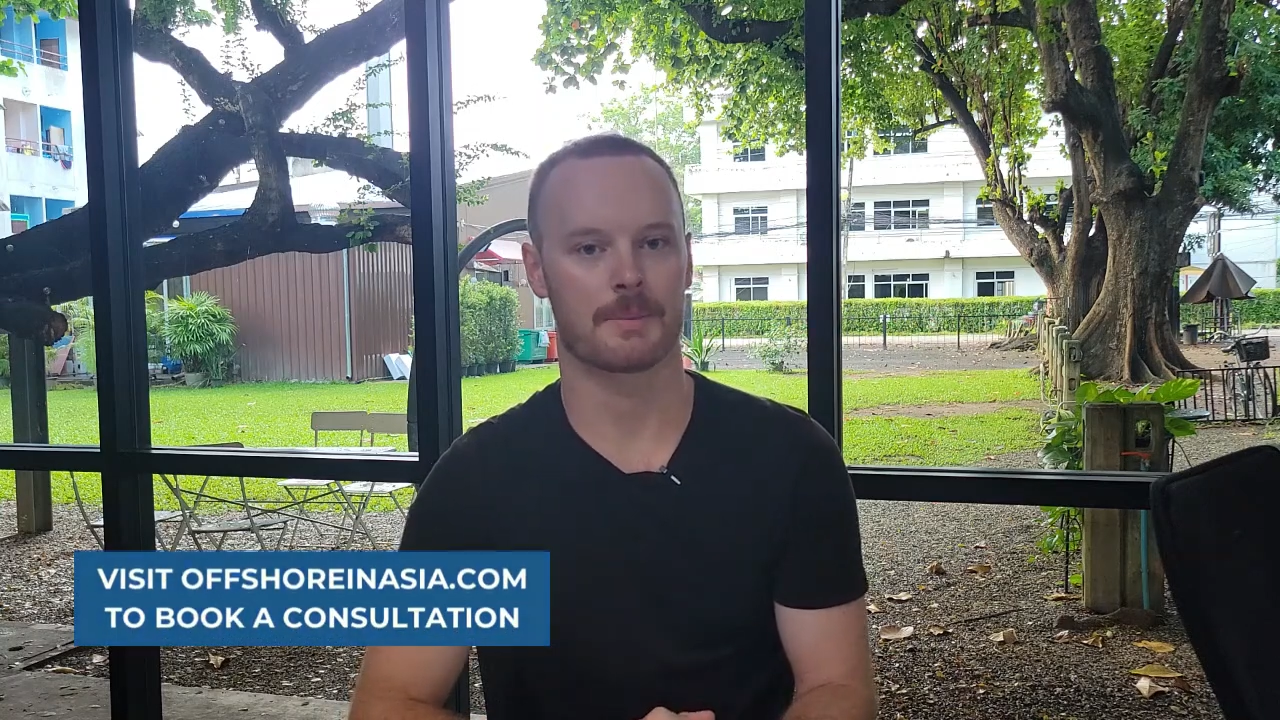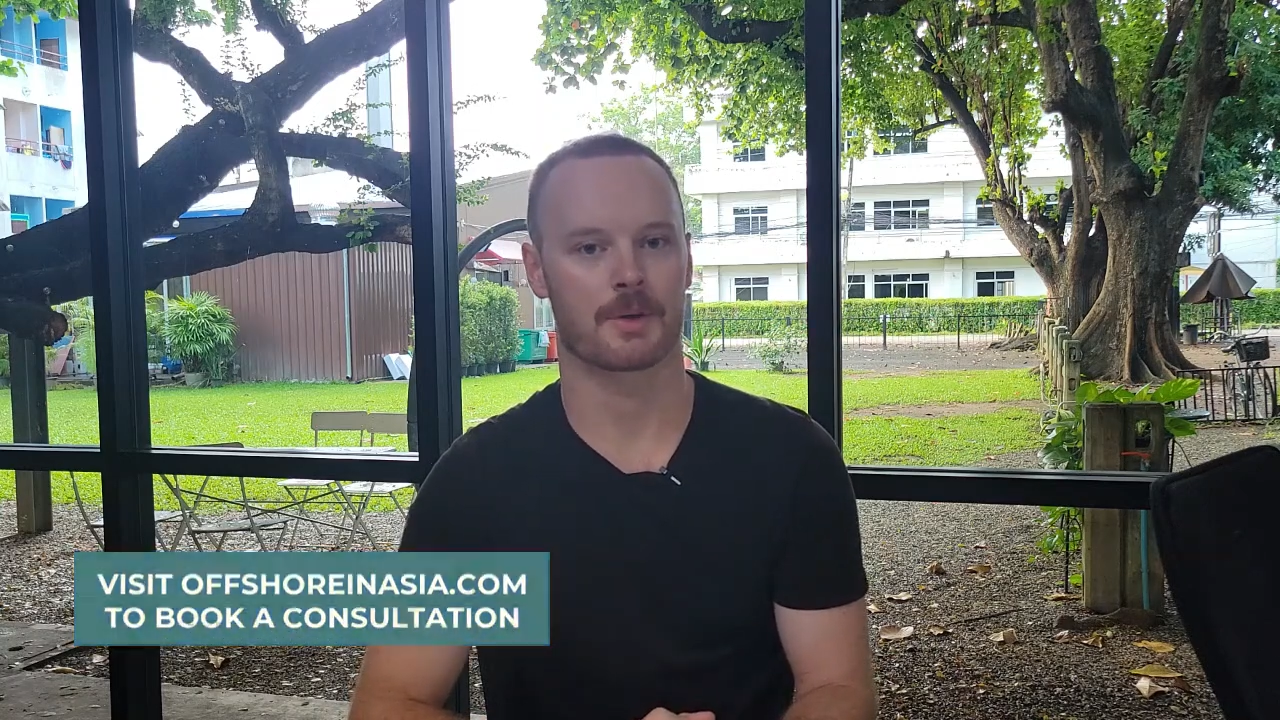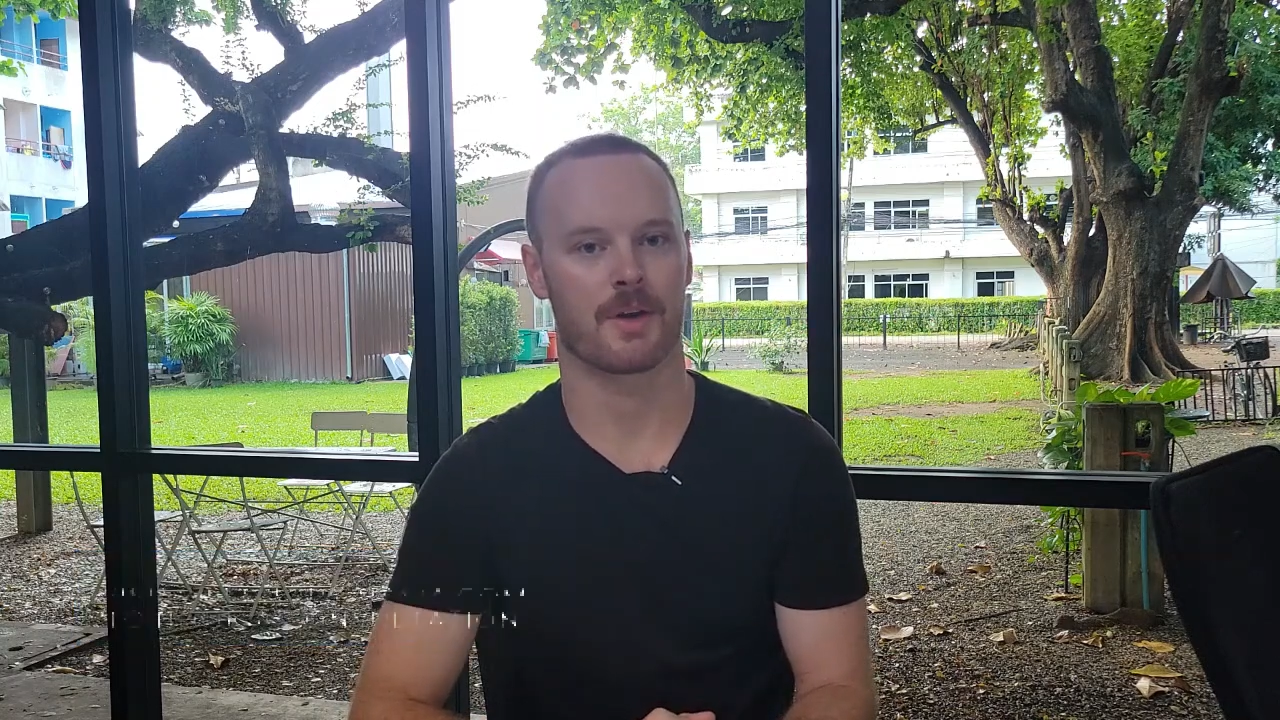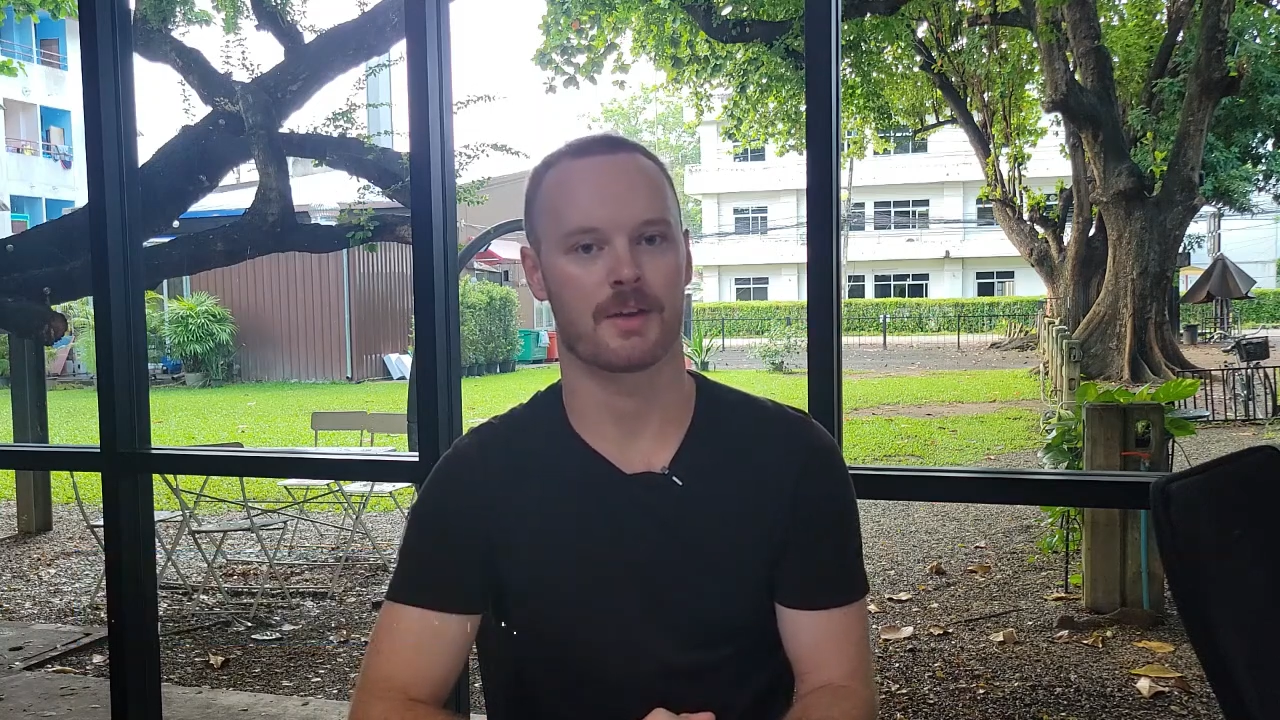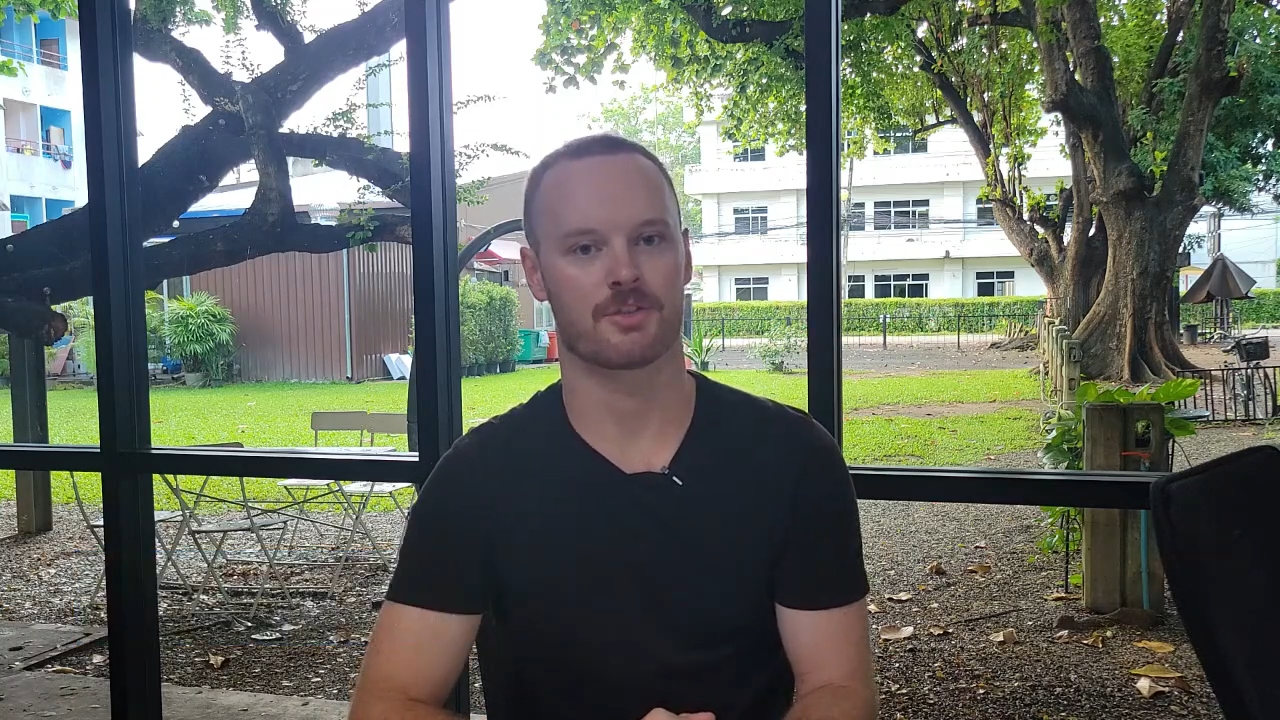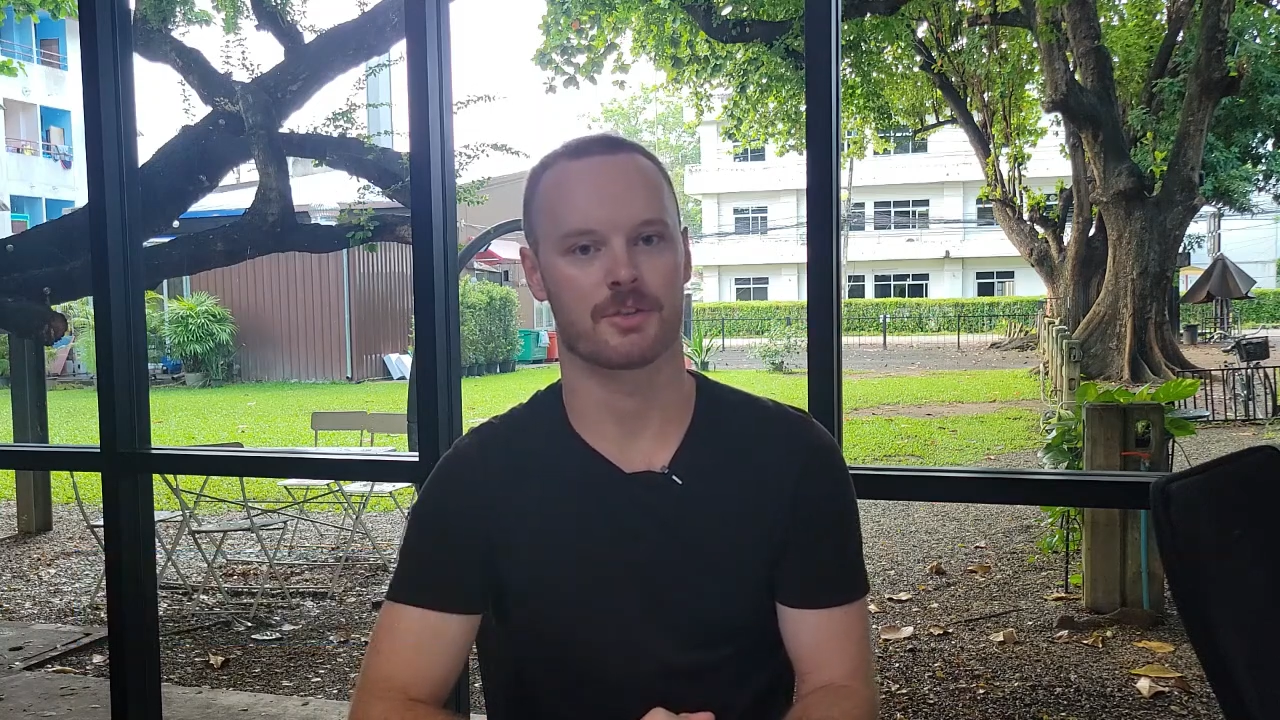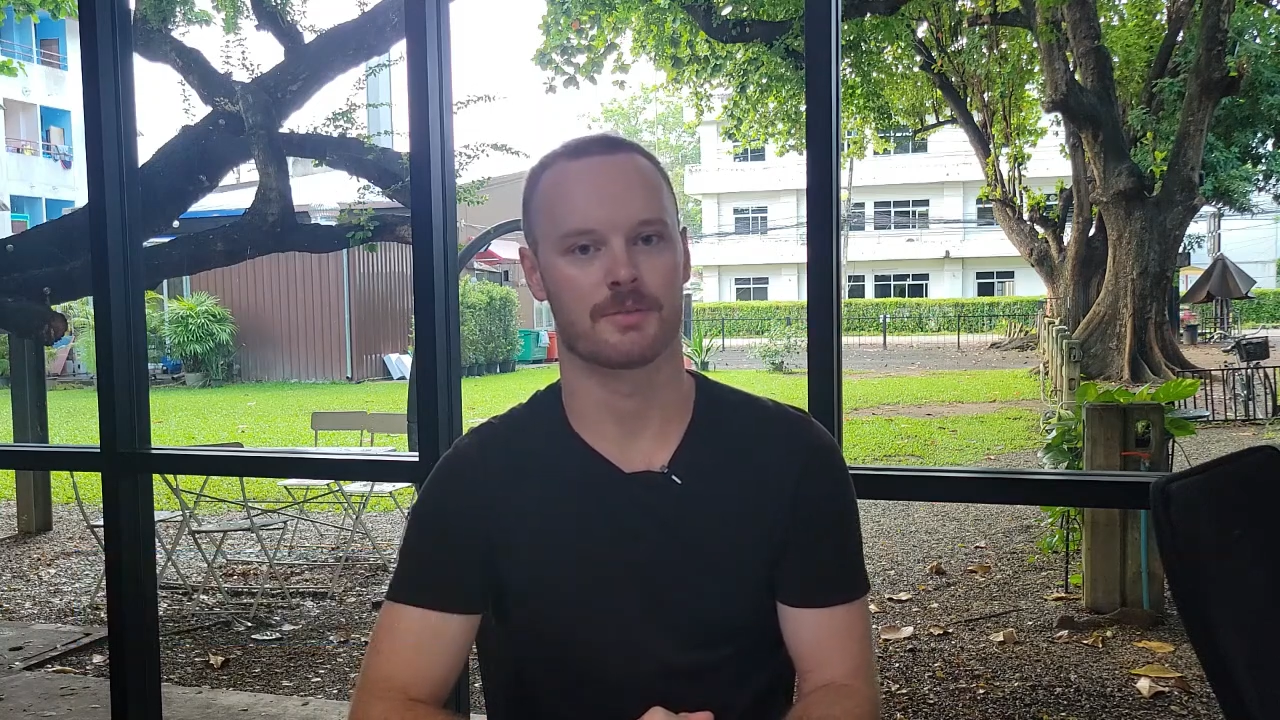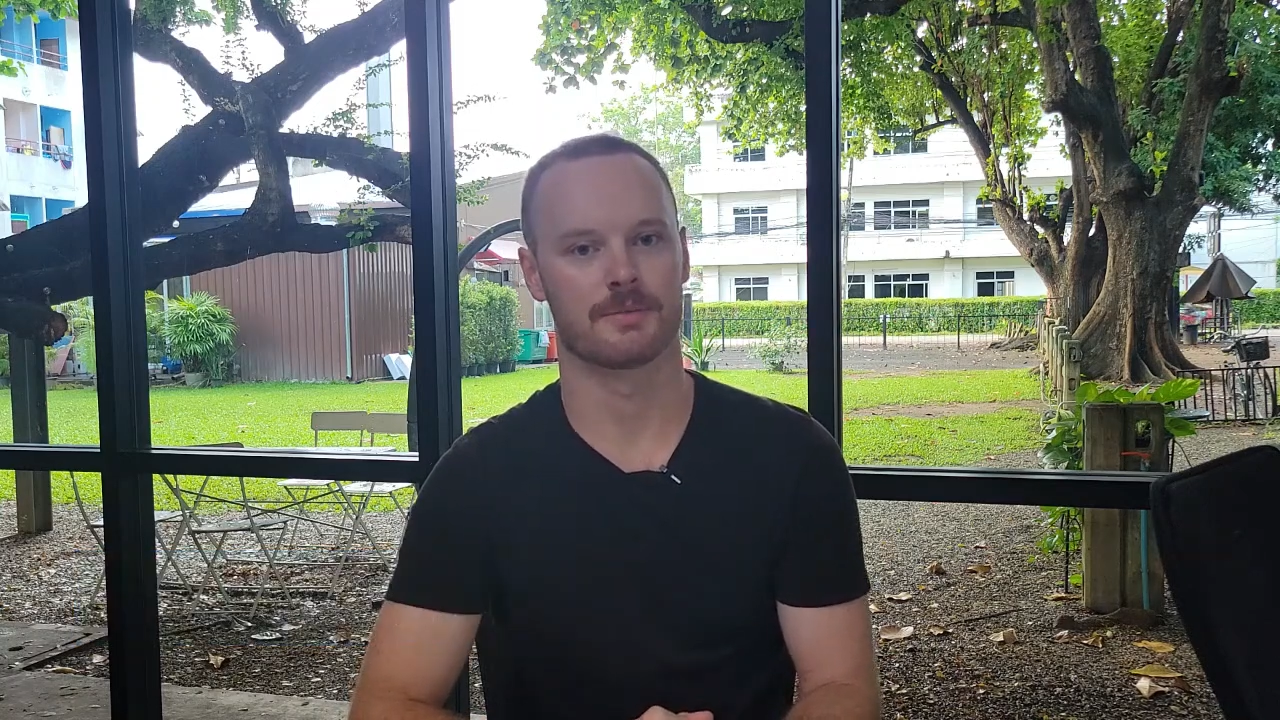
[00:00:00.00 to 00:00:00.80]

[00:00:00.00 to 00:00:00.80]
immigration.